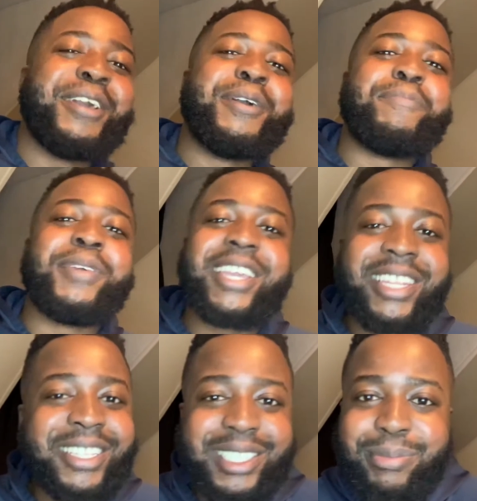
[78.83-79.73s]
Peeking
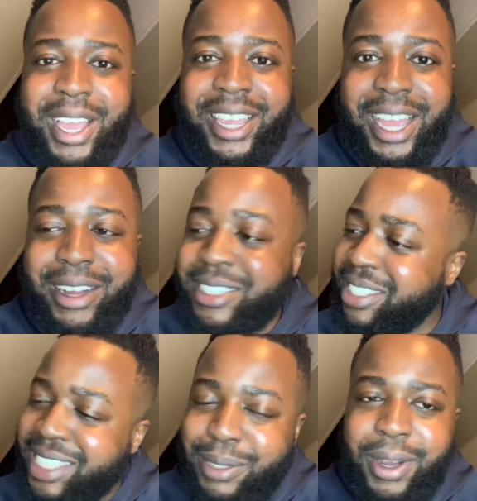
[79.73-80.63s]
into my account just to see
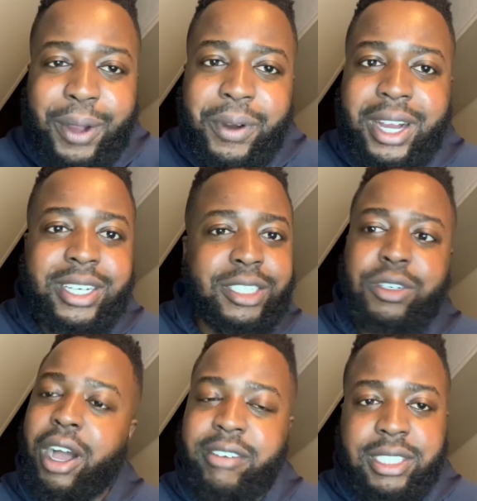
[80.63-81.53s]
what I go on. You know,
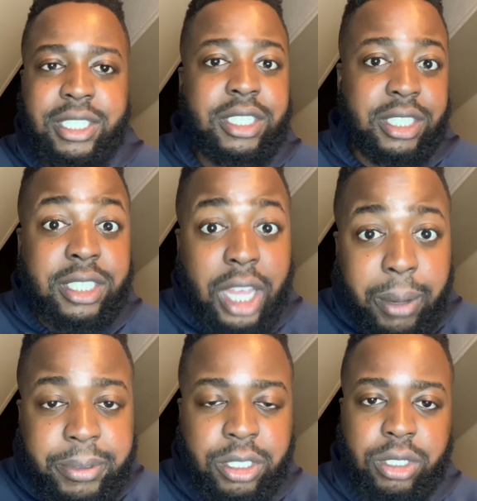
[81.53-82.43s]
obviously this, this helps
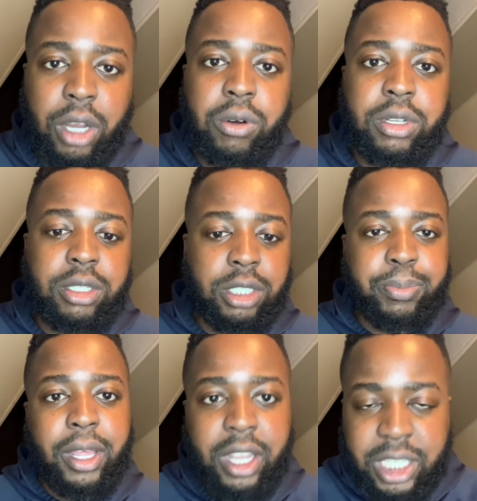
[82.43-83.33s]
to not only spend
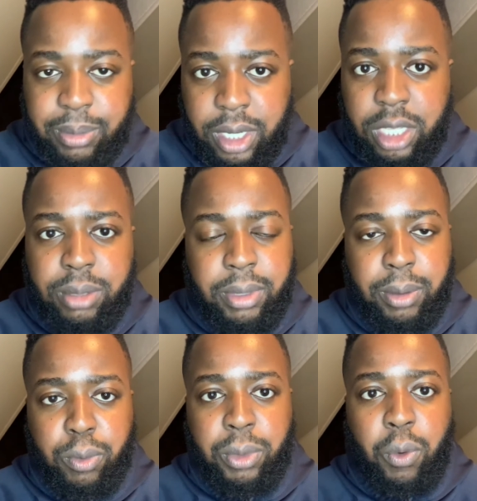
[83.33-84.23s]
less money, be,
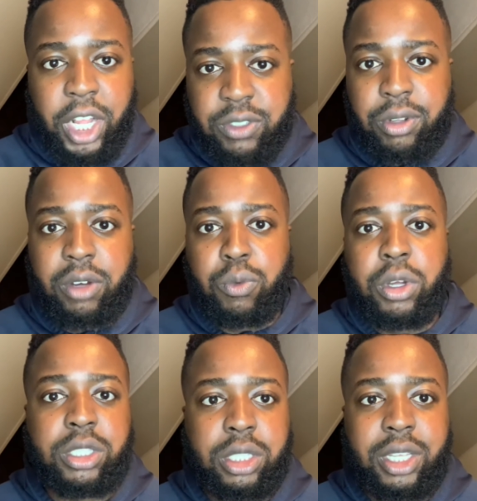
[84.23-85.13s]
be watchful of what's
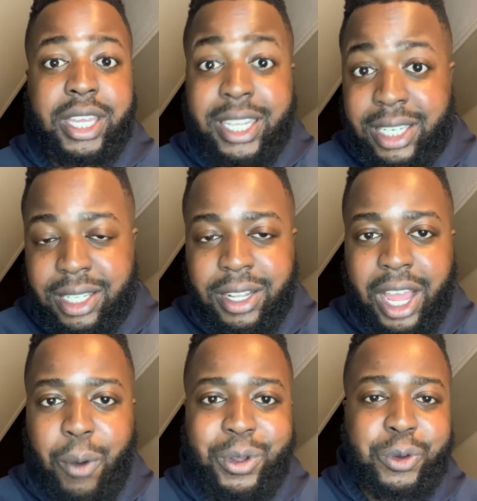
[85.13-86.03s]
in and
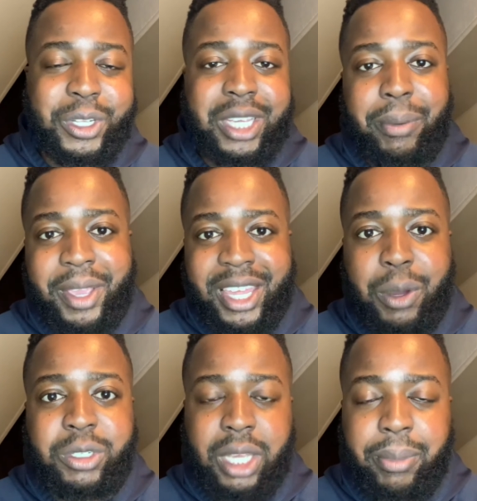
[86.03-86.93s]
what, what's coming in and what's
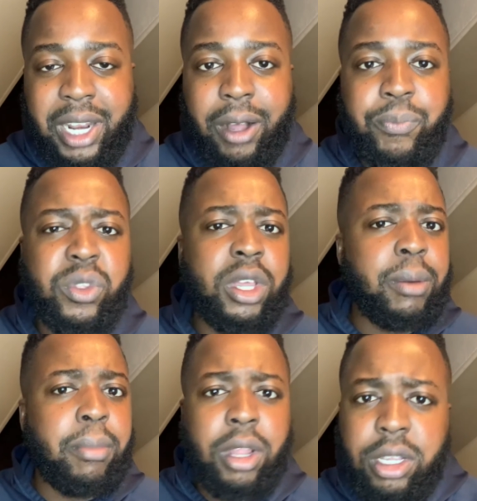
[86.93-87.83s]
coming out, but
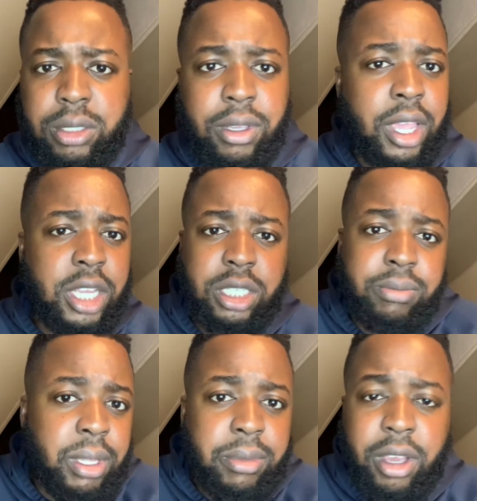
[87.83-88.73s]
also in case of
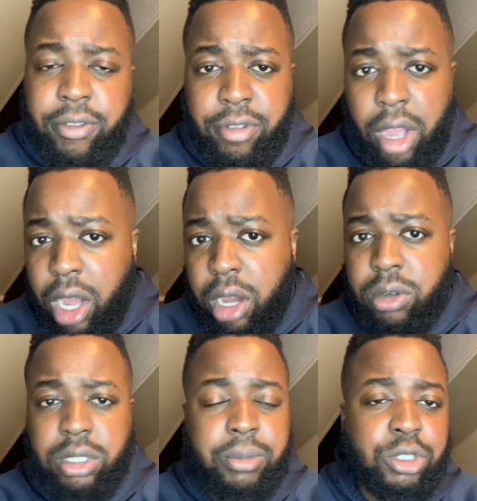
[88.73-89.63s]
maybe a fraud or
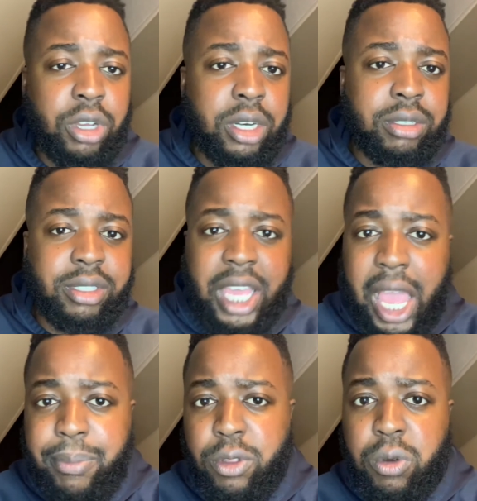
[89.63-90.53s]
someone trying to scam
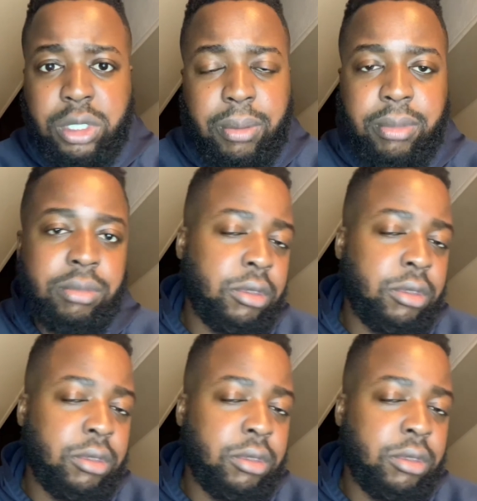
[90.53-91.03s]
you or something,